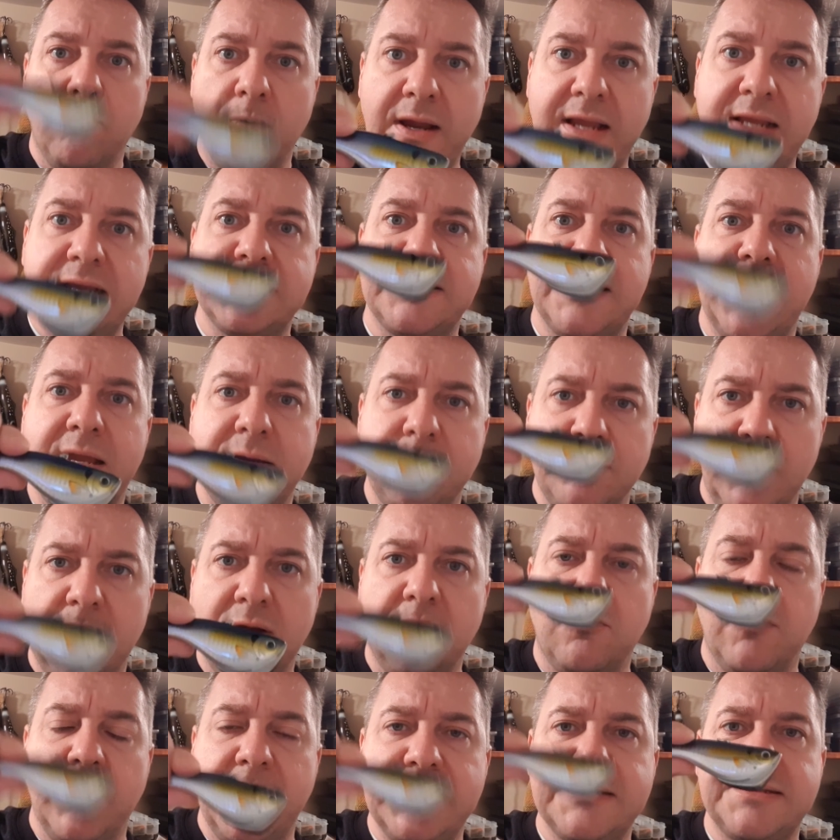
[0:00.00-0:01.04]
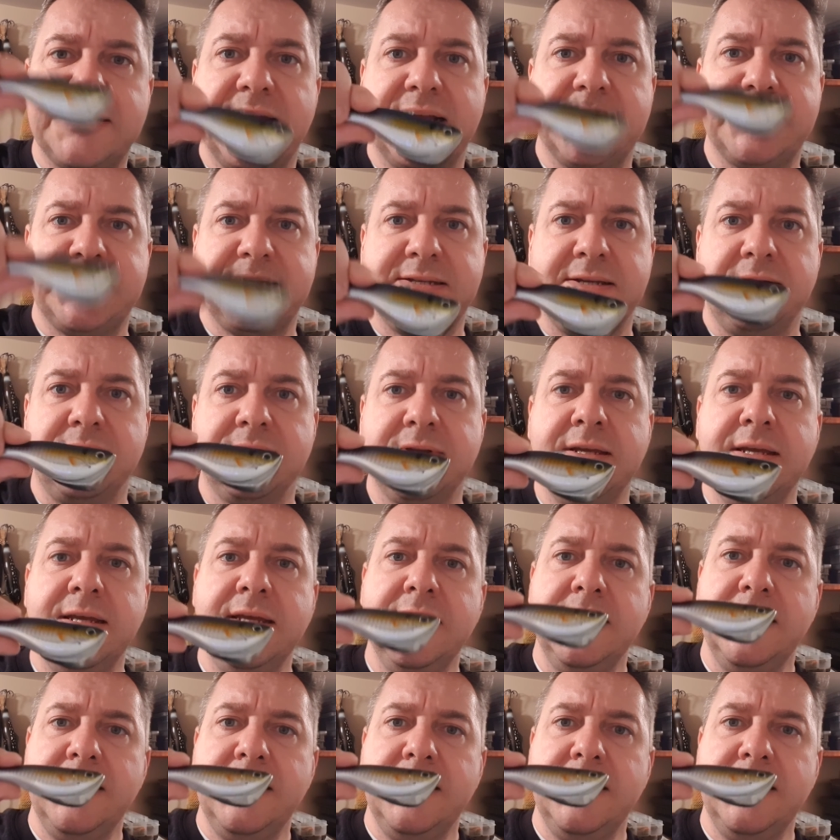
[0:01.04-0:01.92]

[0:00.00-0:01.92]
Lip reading: raise that silt.